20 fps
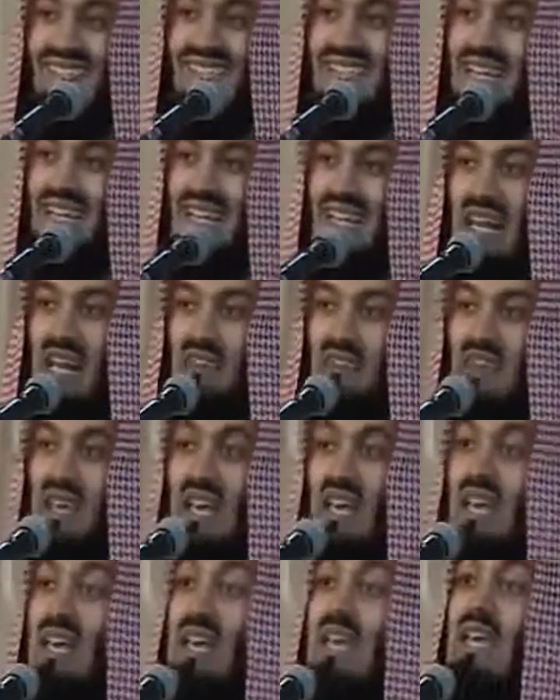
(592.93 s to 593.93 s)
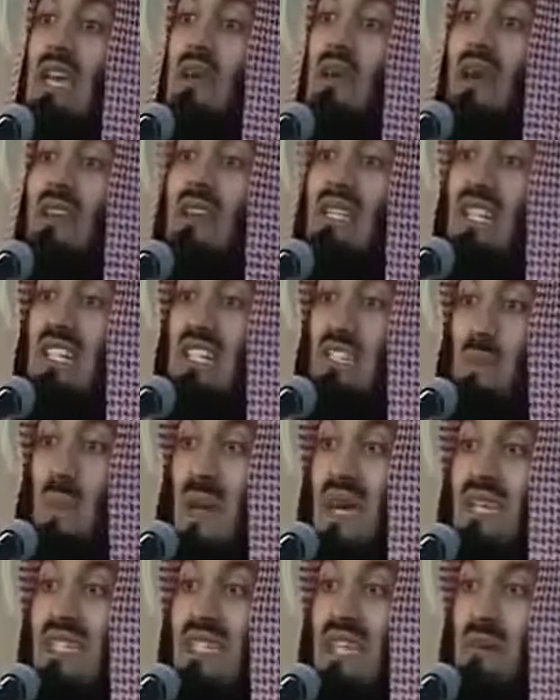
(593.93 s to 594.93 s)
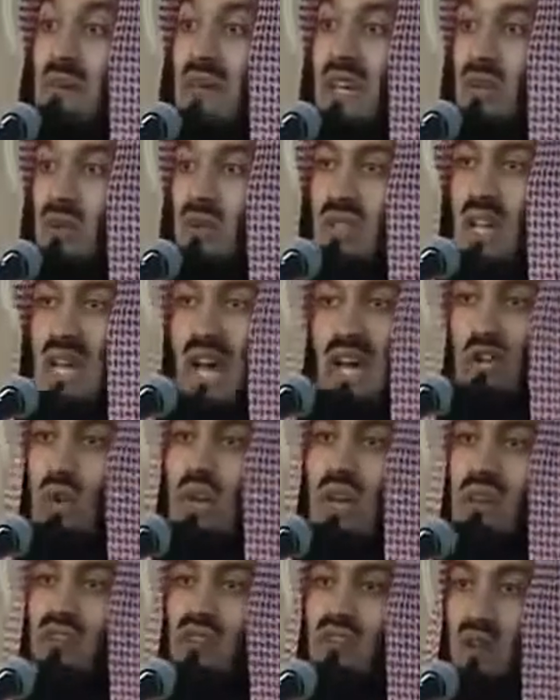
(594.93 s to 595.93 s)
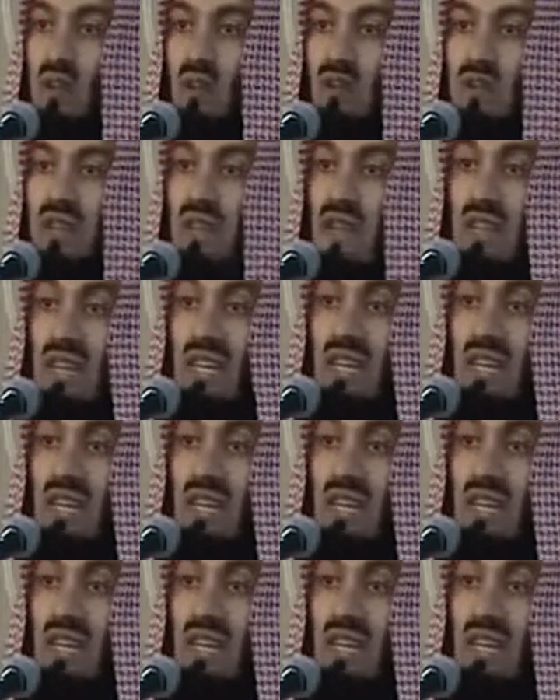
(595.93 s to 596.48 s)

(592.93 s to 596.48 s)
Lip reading: He started laughing. He was expecting me to say, I don't have a phone.